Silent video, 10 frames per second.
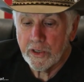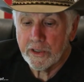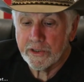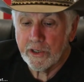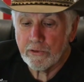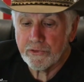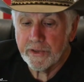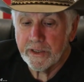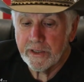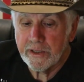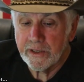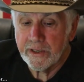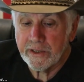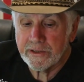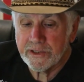Adultery
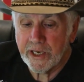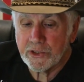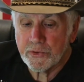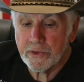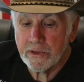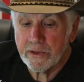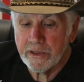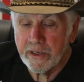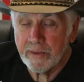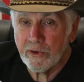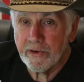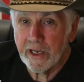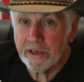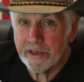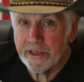and sexual
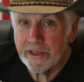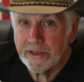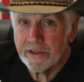immorality.